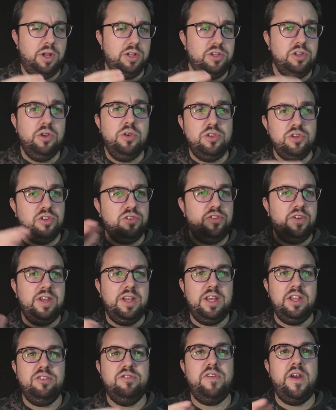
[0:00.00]
I do just
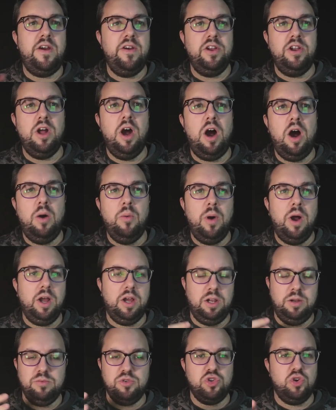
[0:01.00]
think it's variant artwork,
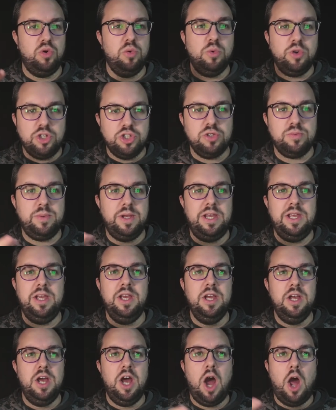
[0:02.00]
and I'm sure it would just be
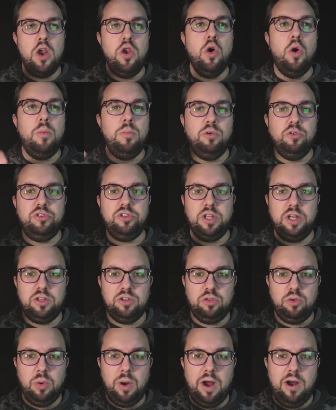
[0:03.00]
a normal
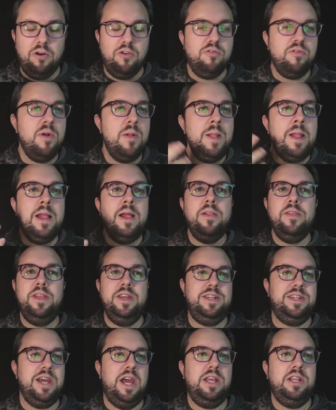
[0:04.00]
6/12.
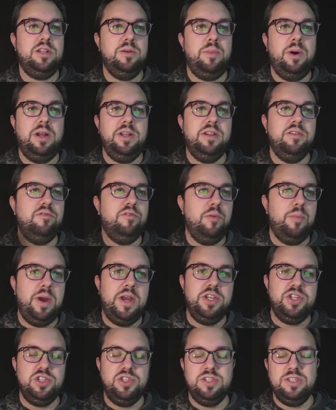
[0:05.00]
The data mined
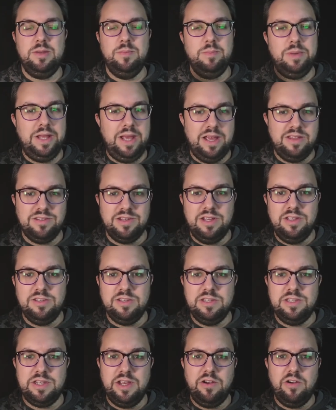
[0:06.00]
information simply has it as
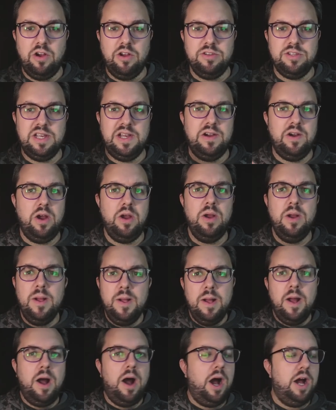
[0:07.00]
a 0/0.
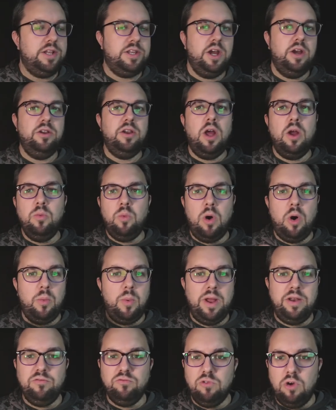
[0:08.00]
I don't know what
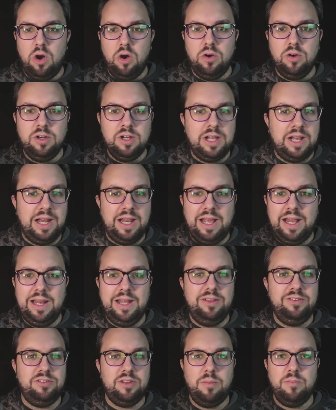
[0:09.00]
went wrong.
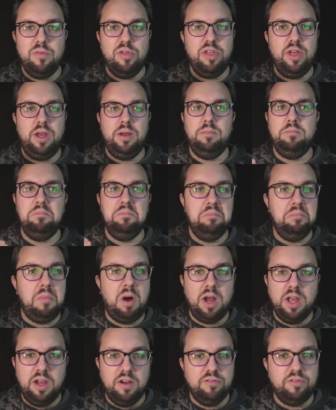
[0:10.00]
Clearly something
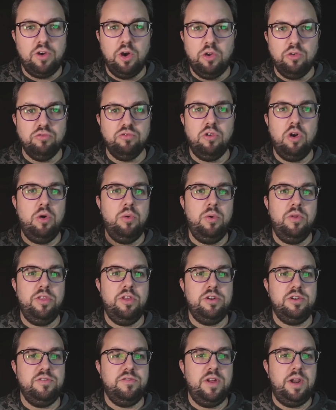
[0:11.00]
might have gone wrong with
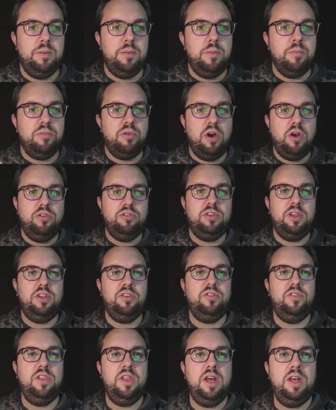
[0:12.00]
the development
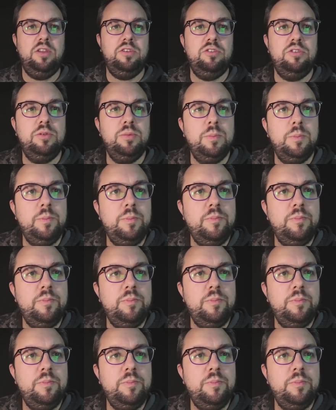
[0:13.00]
process for this,